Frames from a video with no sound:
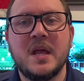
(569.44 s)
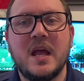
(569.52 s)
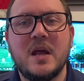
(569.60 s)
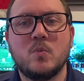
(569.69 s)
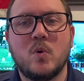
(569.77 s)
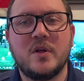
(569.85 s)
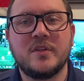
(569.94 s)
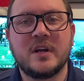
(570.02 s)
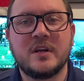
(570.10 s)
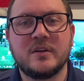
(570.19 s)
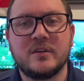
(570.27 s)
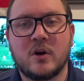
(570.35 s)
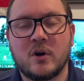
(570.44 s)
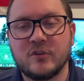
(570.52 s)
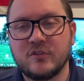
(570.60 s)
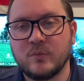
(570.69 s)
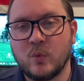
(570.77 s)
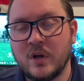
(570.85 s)
and while
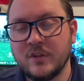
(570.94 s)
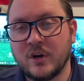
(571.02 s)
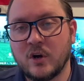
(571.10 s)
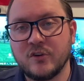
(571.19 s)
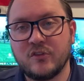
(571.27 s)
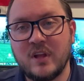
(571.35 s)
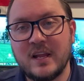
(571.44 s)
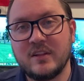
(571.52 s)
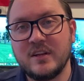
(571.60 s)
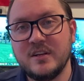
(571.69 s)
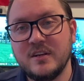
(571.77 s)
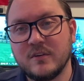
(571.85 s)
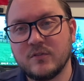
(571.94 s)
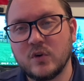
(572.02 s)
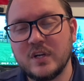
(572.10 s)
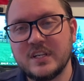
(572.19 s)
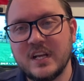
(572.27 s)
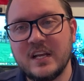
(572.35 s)
there are slightly
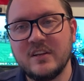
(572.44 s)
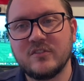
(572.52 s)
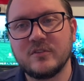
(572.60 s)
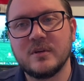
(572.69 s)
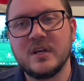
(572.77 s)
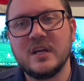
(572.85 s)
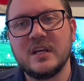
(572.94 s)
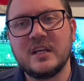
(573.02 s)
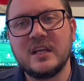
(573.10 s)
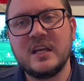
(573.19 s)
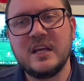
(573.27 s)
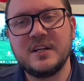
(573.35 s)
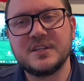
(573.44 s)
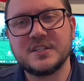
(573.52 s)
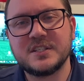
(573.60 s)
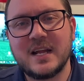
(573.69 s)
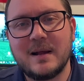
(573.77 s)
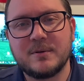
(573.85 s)
differing takes, each
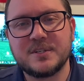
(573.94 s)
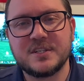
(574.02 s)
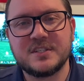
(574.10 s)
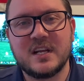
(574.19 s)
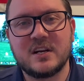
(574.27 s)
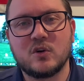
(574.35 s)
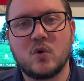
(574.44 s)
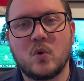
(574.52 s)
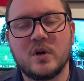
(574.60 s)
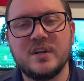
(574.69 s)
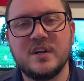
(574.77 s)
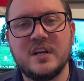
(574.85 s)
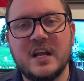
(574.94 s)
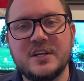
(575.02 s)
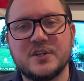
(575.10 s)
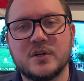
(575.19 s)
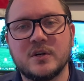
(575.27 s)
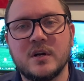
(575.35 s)
establishes that according to
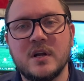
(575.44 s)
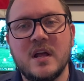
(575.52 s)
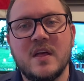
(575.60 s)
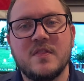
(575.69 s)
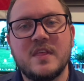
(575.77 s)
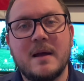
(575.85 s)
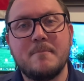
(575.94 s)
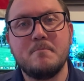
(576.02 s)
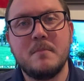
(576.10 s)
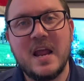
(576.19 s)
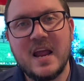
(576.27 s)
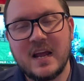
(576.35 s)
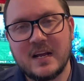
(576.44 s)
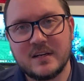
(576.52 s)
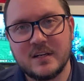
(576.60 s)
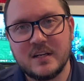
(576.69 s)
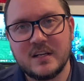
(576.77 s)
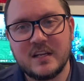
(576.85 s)
nature, that
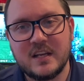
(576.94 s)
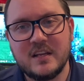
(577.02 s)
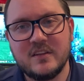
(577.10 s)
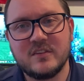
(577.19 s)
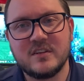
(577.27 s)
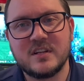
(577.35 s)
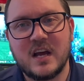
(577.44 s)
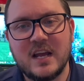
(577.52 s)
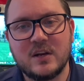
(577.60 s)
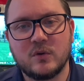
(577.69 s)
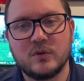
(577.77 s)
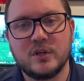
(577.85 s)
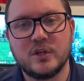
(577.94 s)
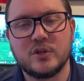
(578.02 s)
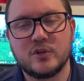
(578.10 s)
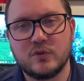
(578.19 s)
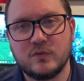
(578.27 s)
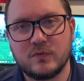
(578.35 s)
man is entitled
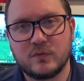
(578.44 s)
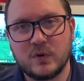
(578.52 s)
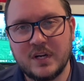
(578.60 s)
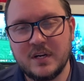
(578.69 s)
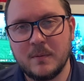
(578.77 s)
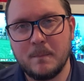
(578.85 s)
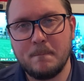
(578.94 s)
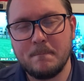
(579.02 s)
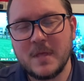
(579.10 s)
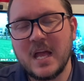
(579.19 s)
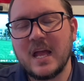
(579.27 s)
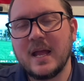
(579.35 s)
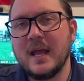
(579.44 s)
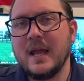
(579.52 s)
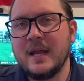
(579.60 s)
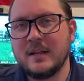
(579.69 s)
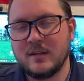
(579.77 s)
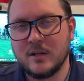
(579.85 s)
to freedom
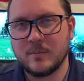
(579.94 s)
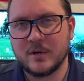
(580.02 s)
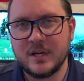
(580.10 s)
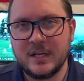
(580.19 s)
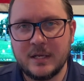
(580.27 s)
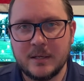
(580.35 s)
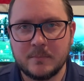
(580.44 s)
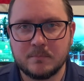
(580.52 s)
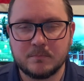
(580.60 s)
and liberty.